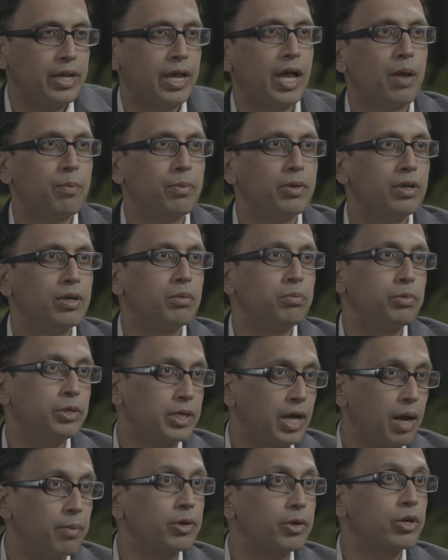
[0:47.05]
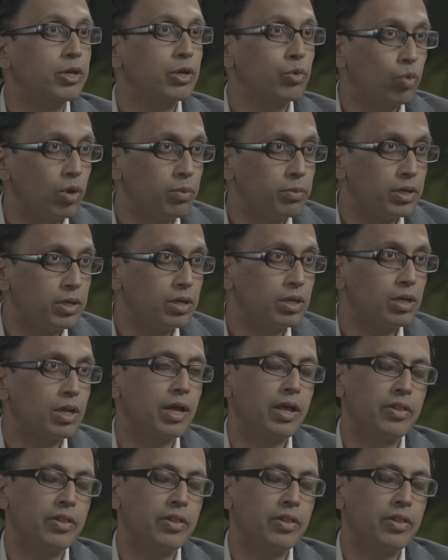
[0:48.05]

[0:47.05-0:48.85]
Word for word: to happen predominantly in women,